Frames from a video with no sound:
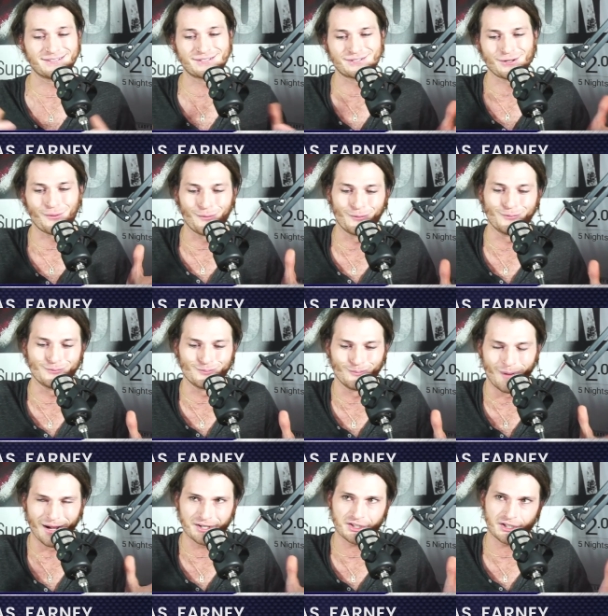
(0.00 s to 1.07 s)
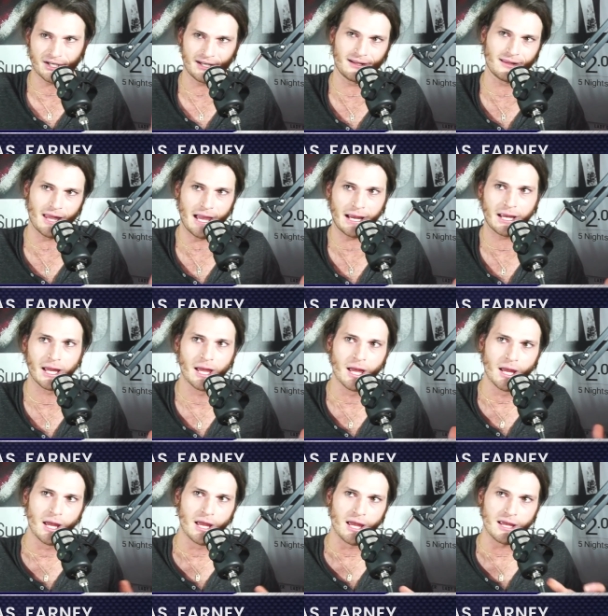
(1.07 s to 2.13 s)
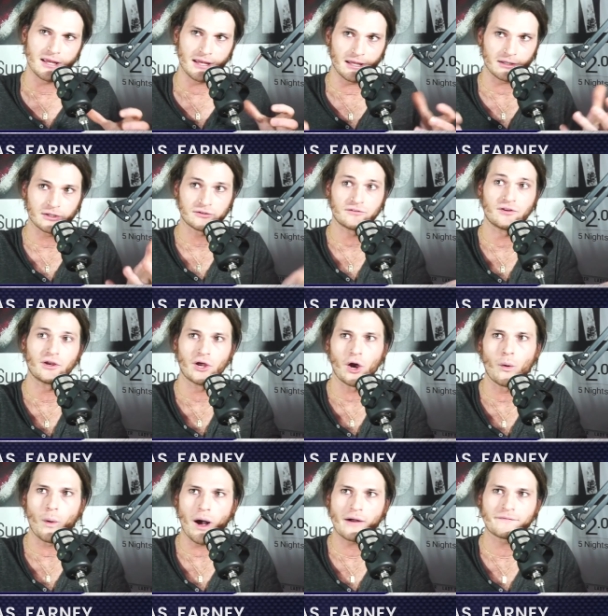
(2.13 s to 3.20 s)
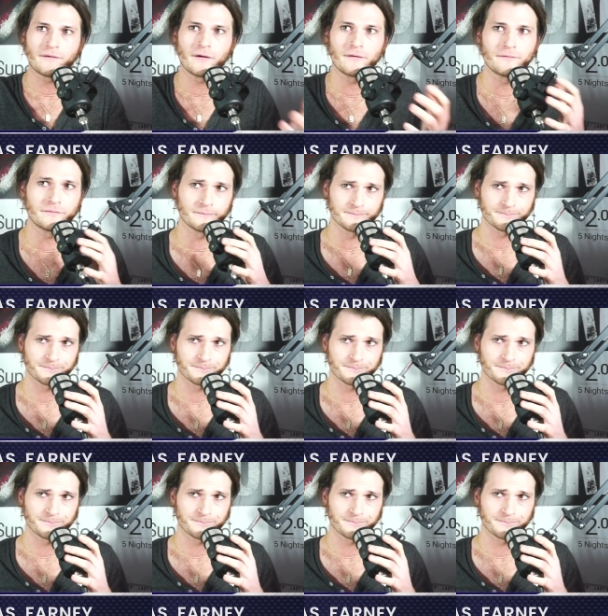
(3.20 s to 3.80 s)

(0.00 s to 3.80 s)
so much like to go off of